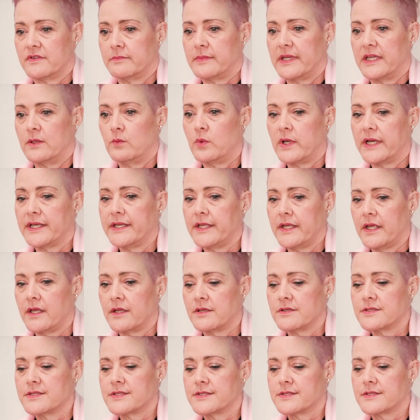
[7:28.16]
for me. One
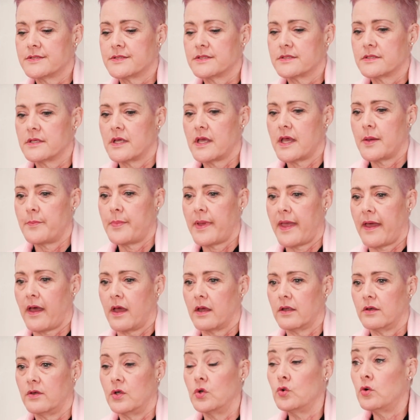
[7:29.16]
is
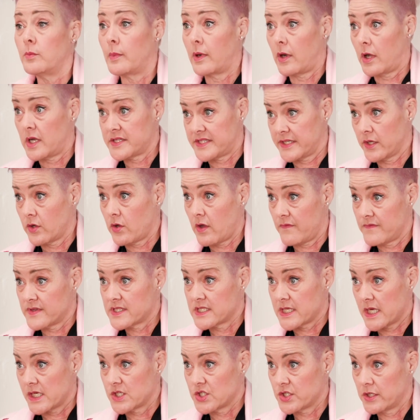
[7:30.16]
about normalising
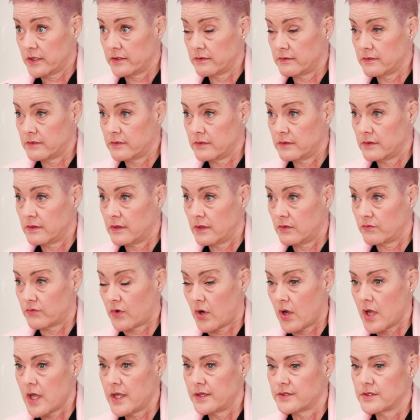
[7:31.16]
conversation. Yeah.
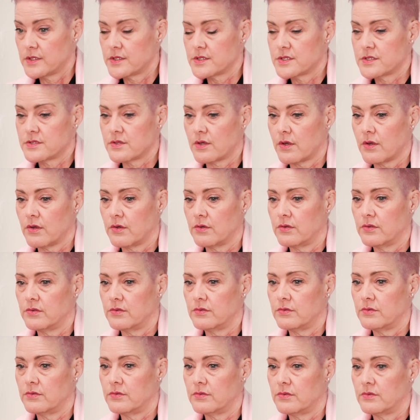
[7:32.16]
Right?
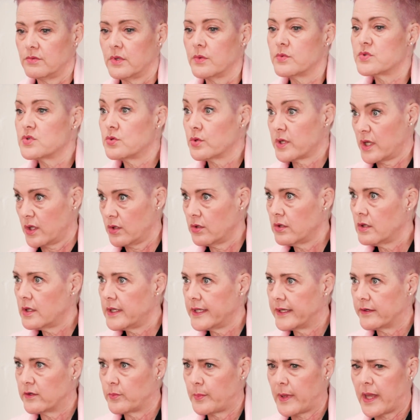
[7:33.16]
So, we were talking
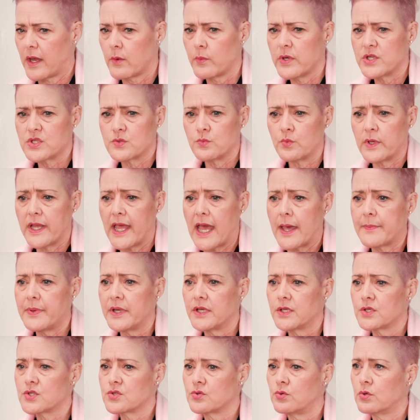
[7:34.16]
earlier about we, we're
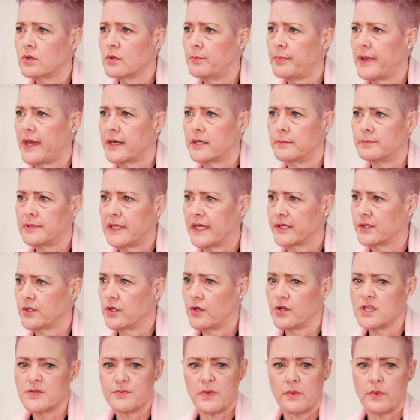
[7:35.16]
happy to talk about a blood
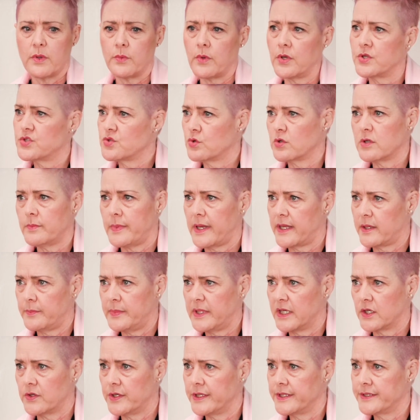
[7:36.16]
nose, but we won't talk about a
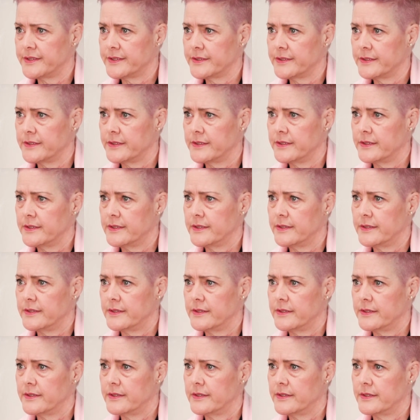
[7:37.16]
period.
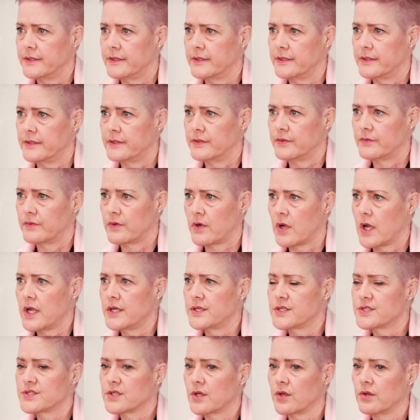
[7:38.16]
So true.
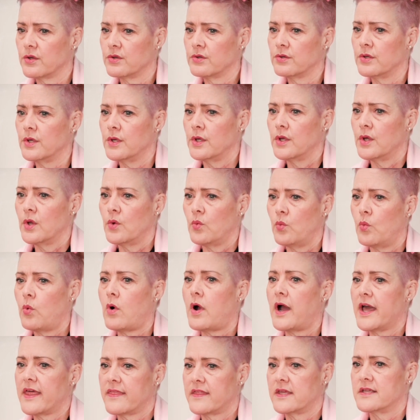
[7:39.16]
Right? So,
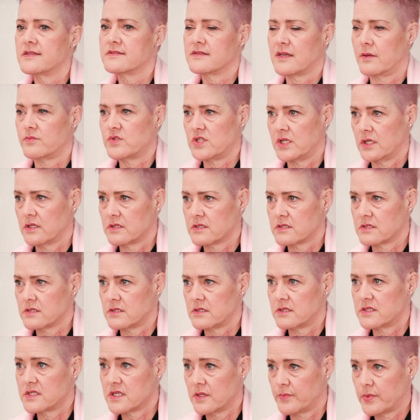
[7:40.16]
why are these subjects
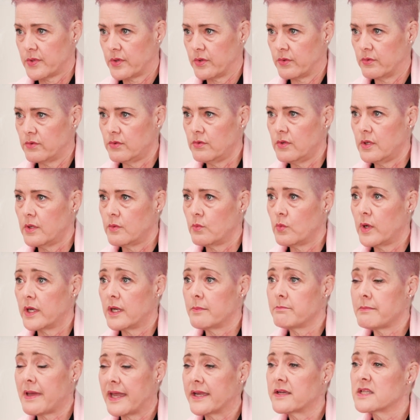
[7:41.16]
taboo when
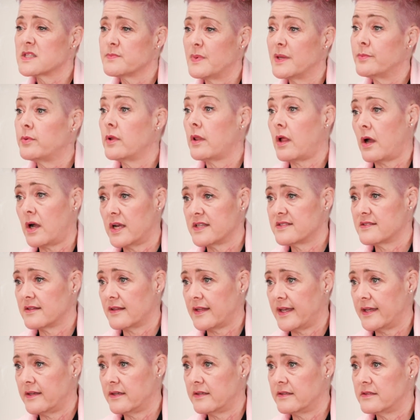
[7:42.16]
it makes people
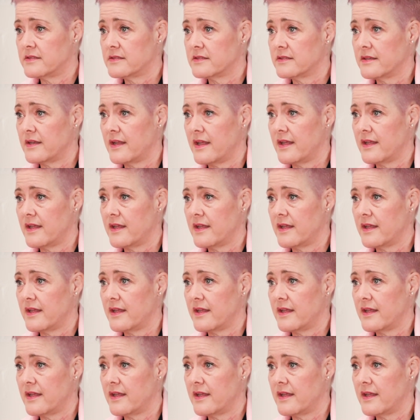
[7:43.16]
isolated?